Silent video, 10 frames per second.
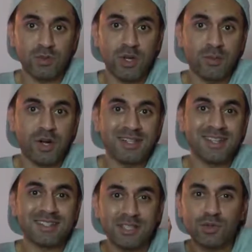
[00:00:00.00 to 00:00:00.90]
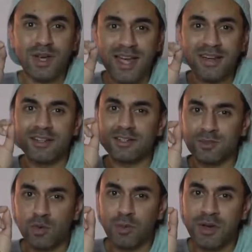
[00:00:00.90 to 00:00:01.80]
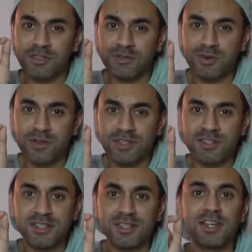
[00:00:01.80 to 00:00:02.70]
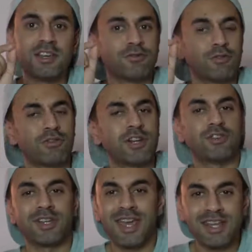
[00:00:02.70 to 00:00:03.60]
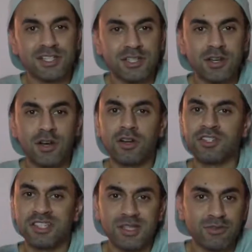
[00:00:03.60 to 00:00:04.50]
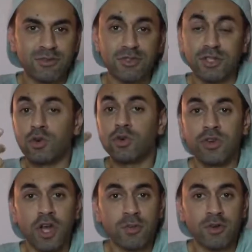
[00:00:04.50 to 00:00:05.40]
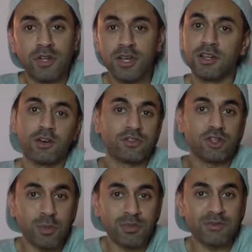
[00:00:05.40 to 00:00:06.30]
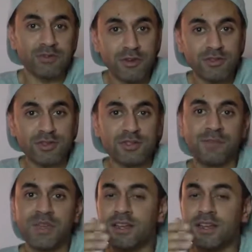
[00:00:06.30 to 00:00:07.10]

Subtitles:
whereby they still add a small amount of processing for rendering HDR, Deep Fusion or night mode on top of the photos.